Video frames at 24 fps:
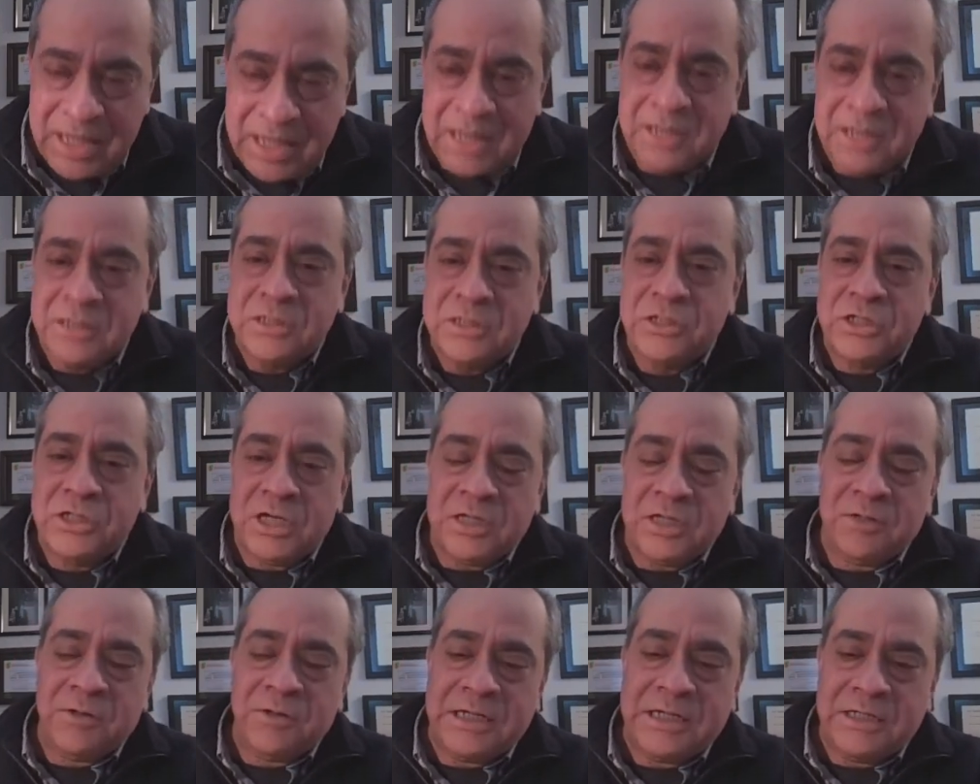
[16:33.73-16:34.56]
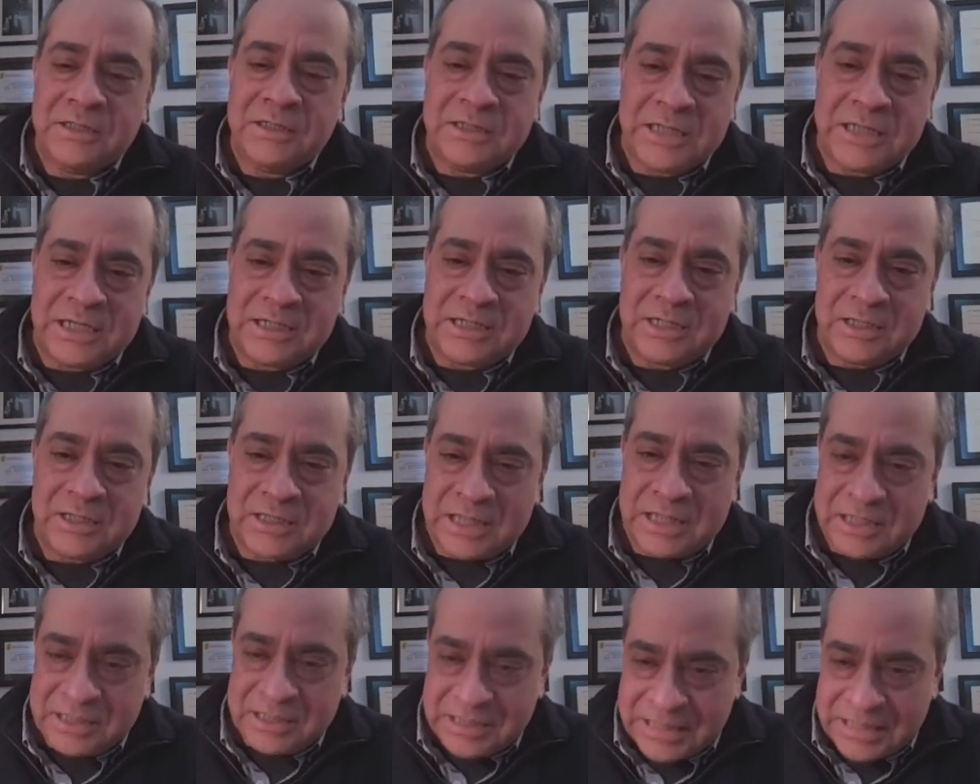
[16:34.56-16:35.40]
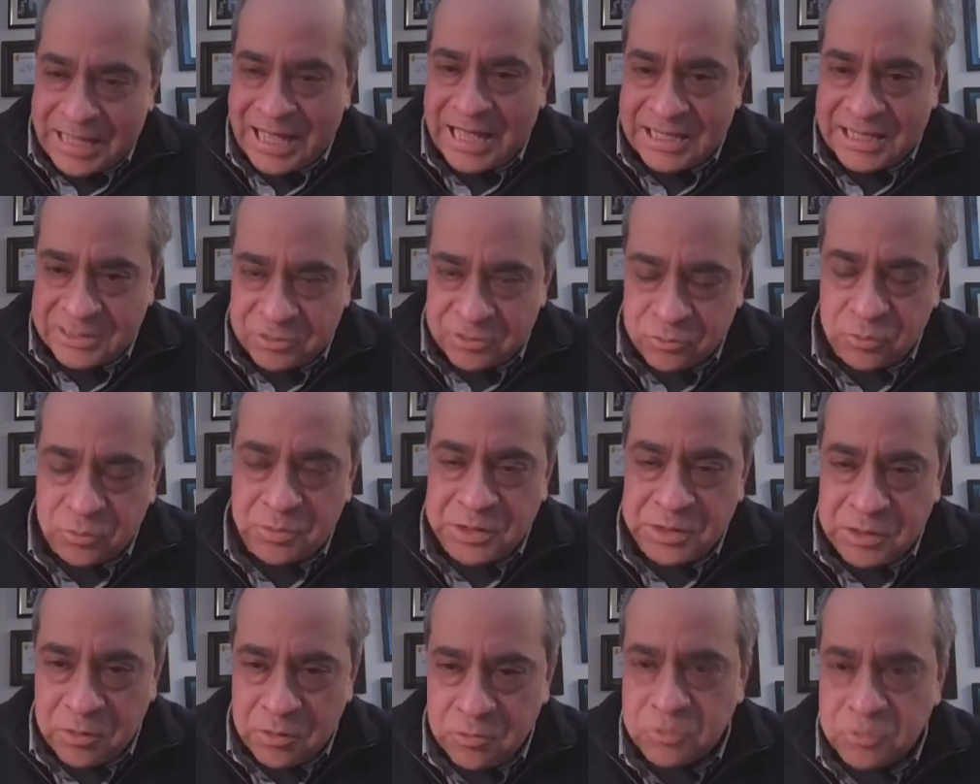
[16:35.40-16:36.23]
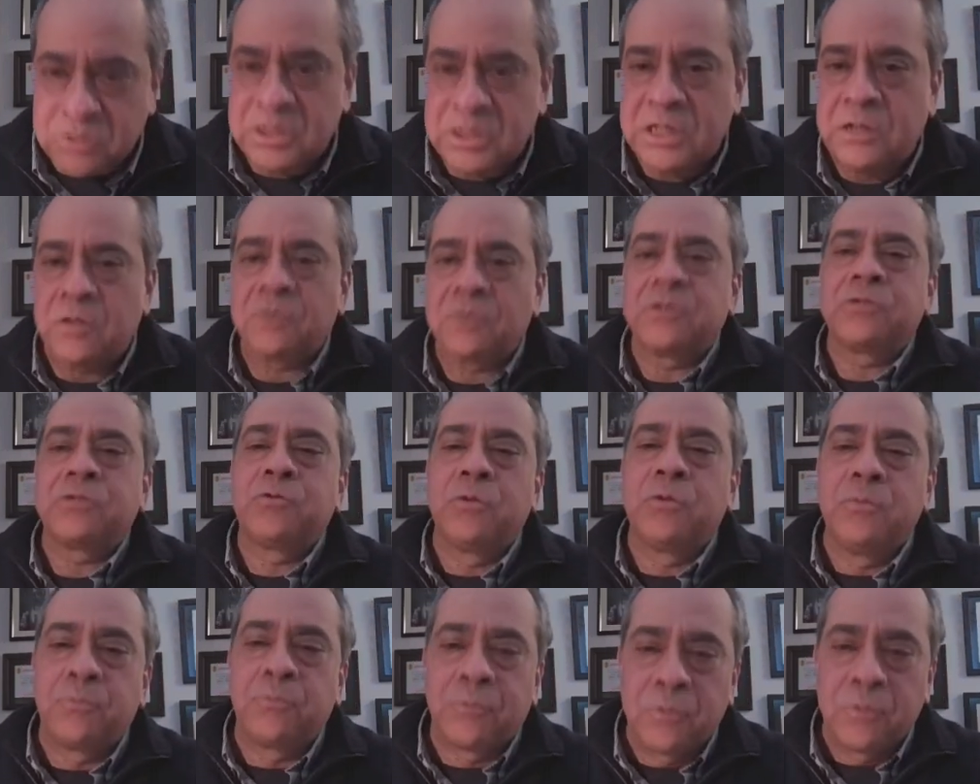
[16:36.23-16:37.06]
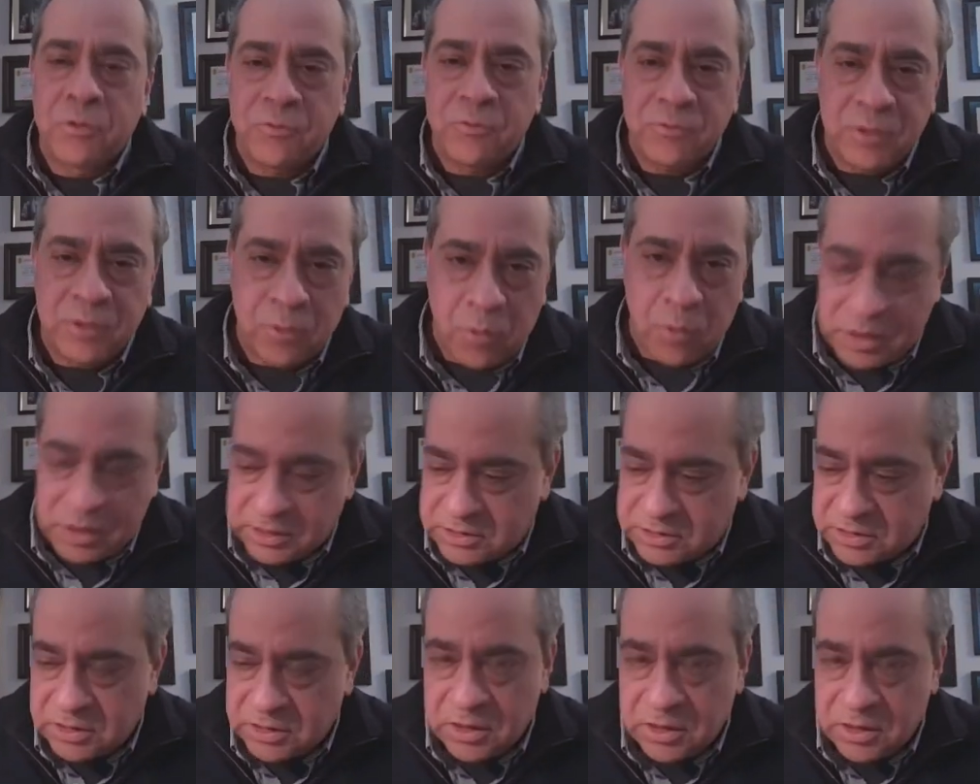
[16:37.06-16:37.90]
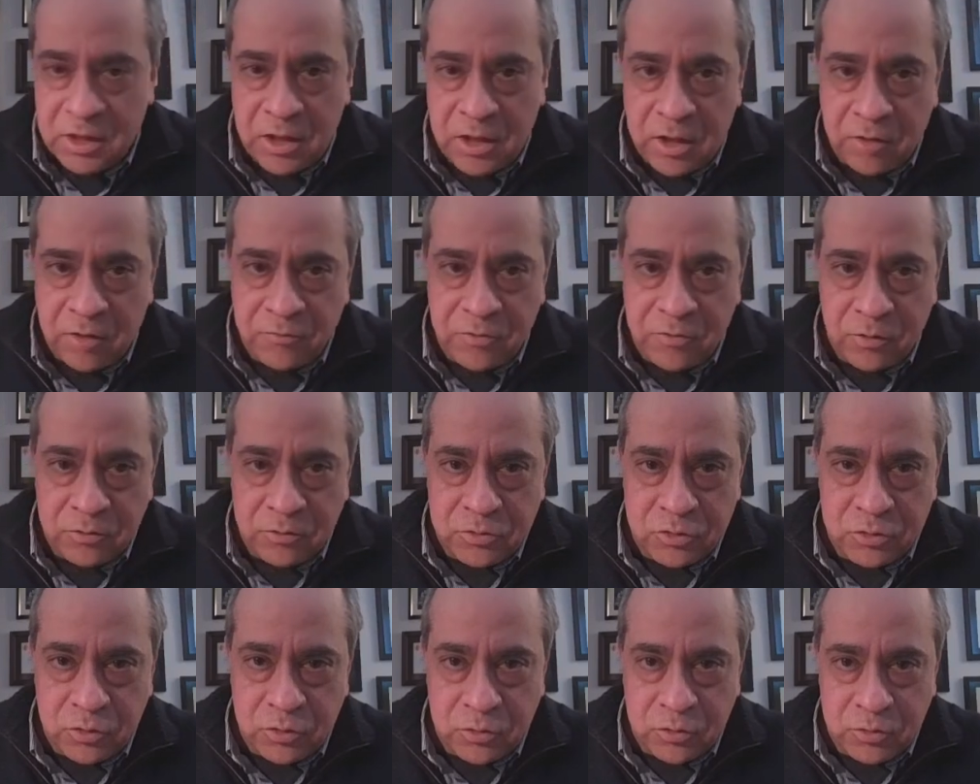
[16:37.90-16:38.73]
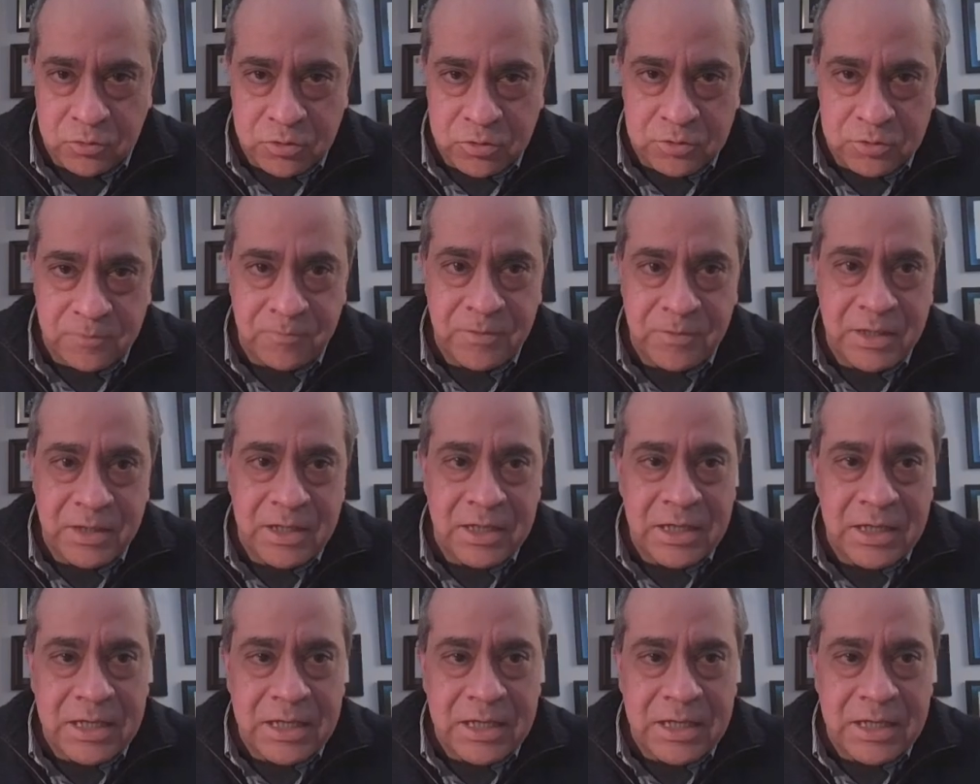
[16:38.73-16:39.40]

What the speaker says: And generating data then has to be used in order to improve the quality of those tools.